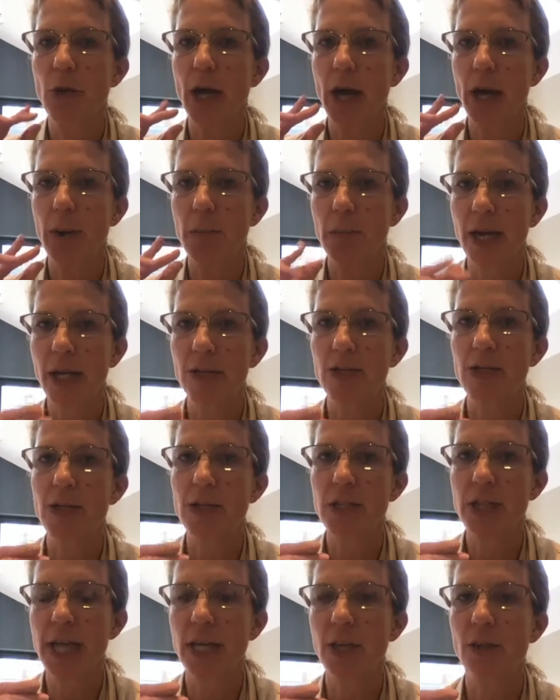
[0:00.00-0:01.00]
actually
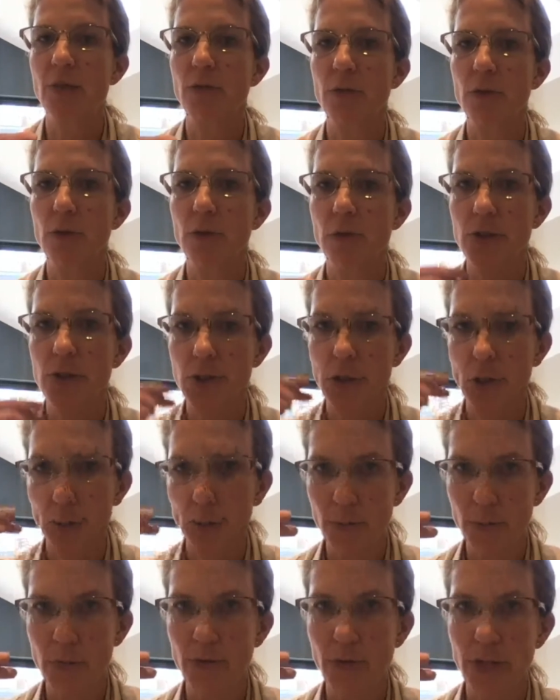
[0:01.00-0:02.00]
take the food and start
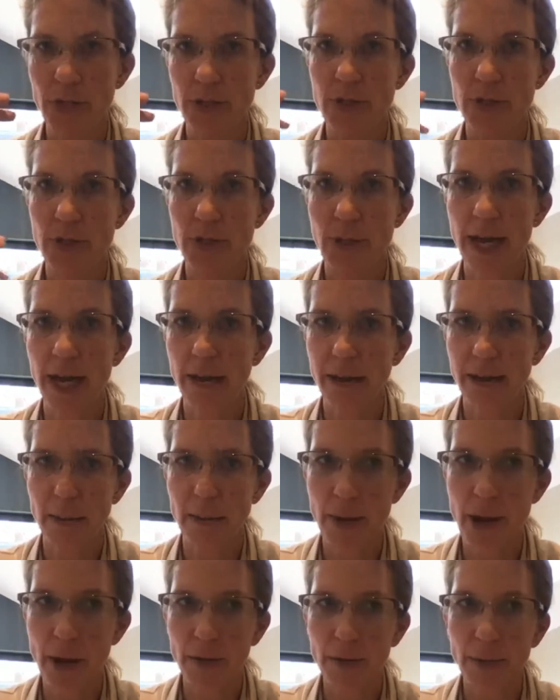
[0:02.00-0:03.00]
moving it to the back of their
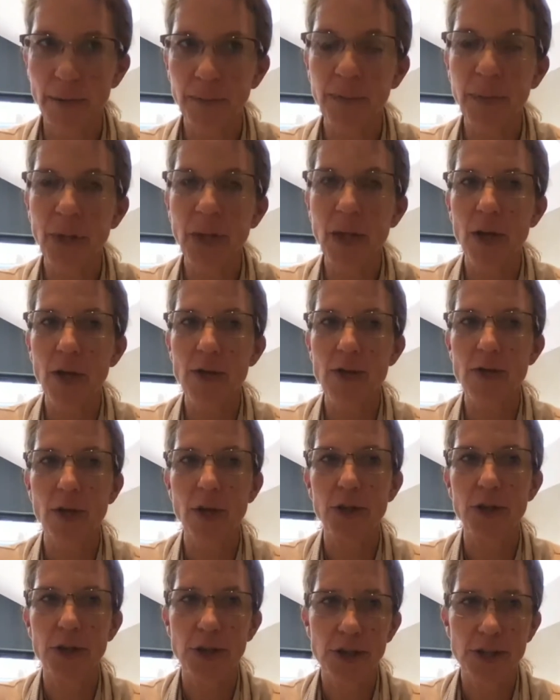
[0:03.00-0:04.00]
mouth. So
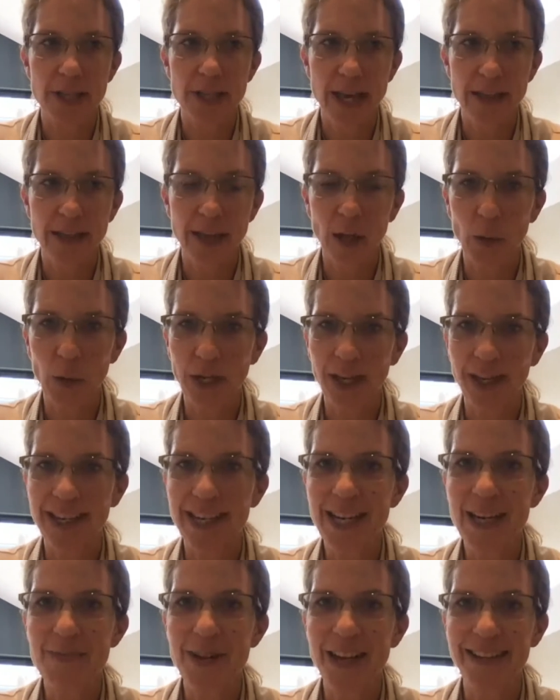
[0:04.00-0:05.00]
just to say that quickly
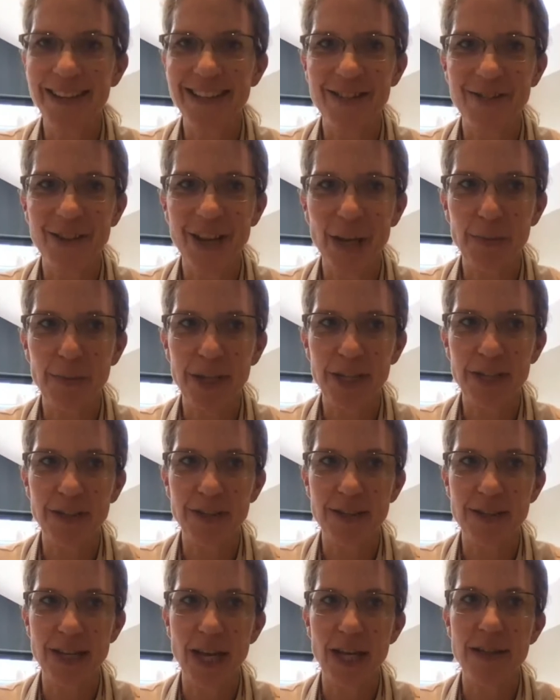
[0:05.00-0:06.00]
about the developmental
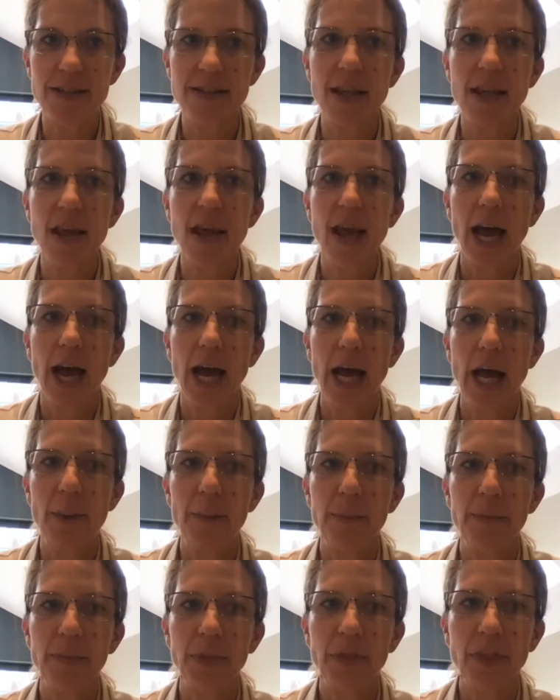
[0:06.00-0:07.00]
signs.
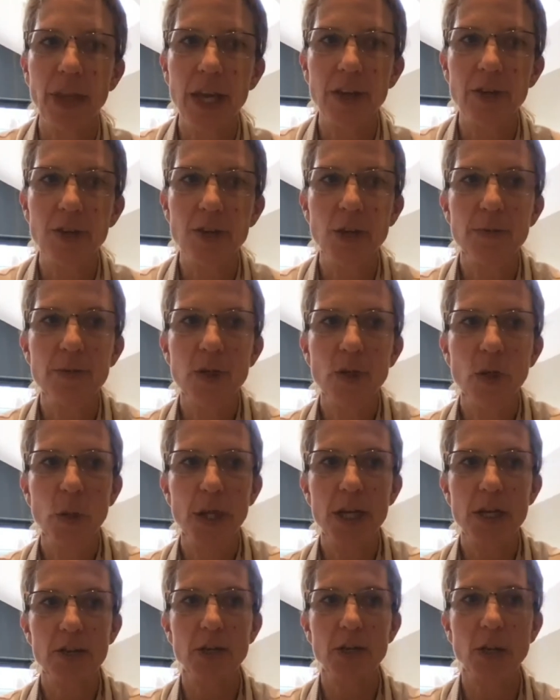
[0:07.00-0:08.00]
Then in terms of the
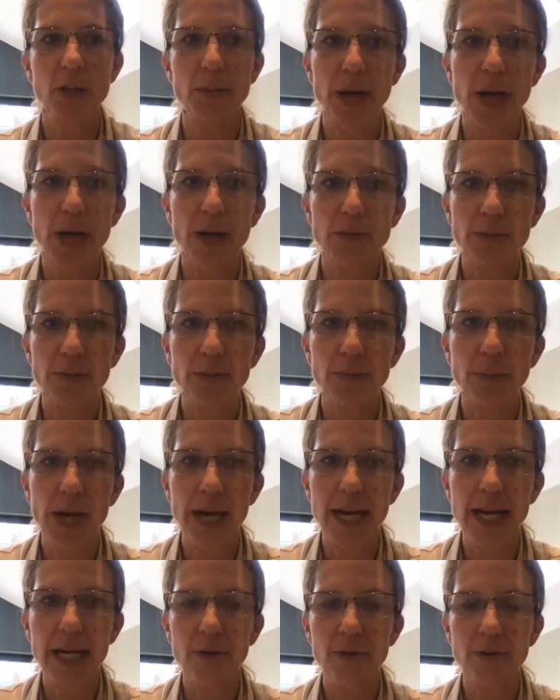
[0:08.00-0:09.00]
question about
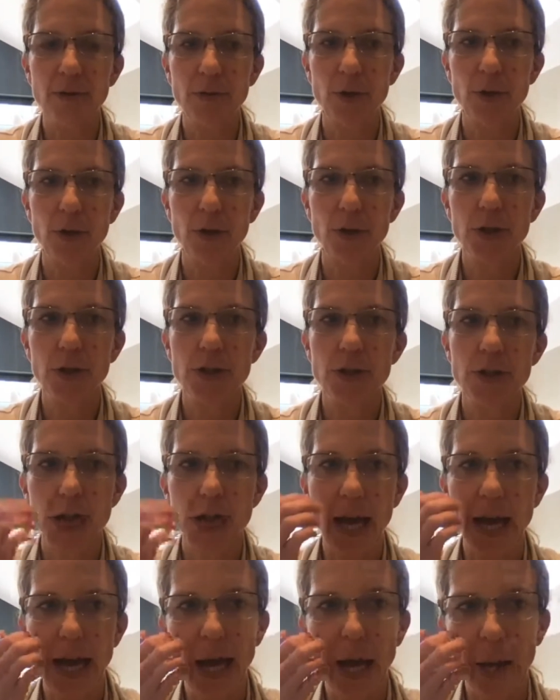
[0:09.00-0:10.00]
buying foods
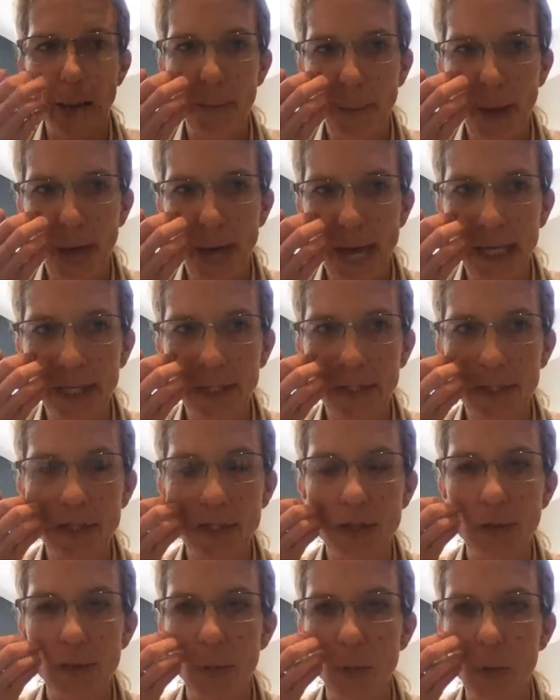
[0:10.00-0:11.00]
and
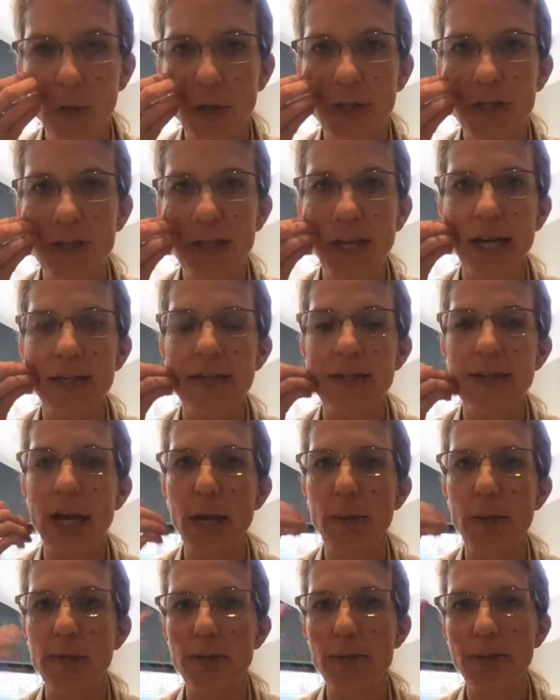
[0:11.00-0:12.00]
the portion sizes,
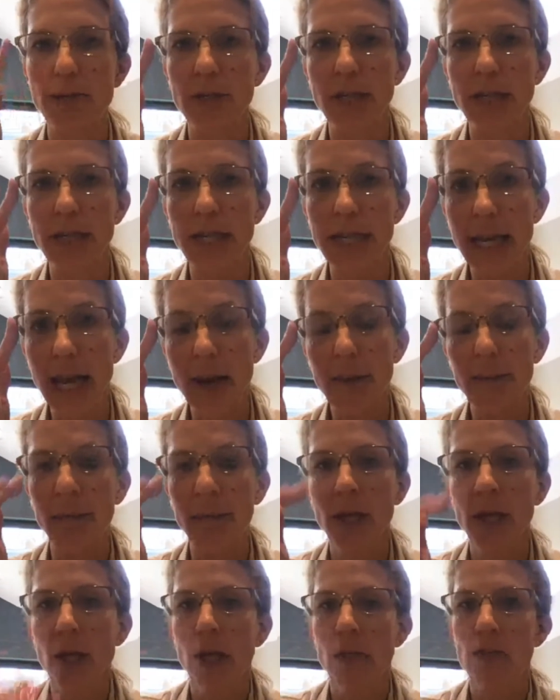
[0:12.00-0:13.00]
absolutely, yeah.
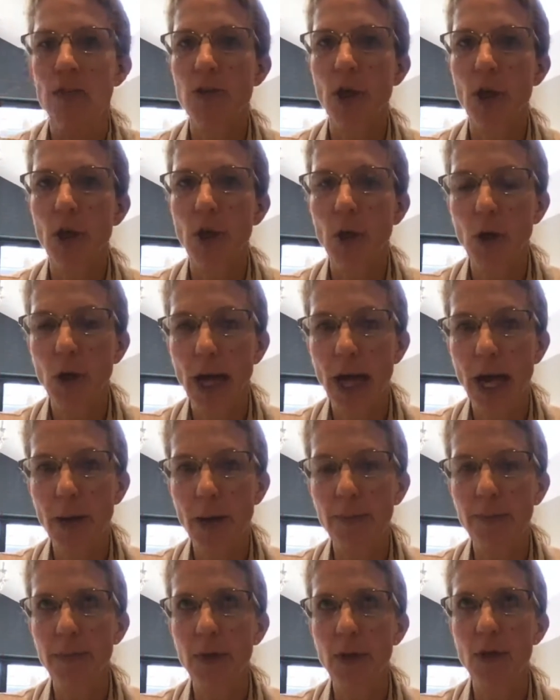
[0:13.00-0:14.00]
So
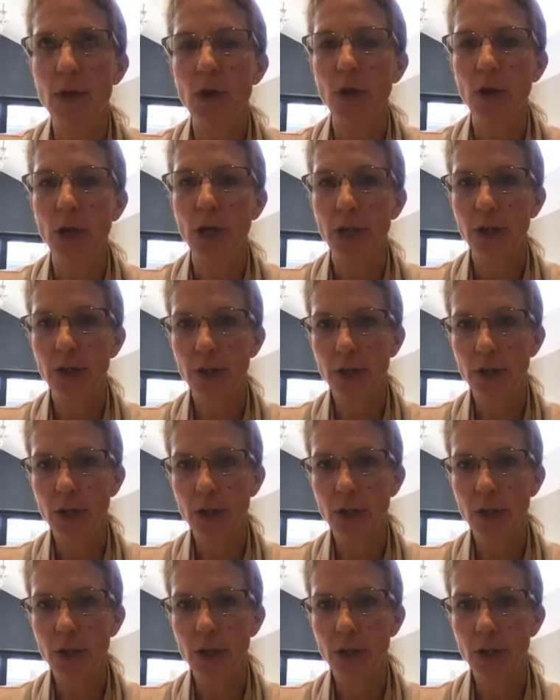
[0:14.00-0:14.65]
you can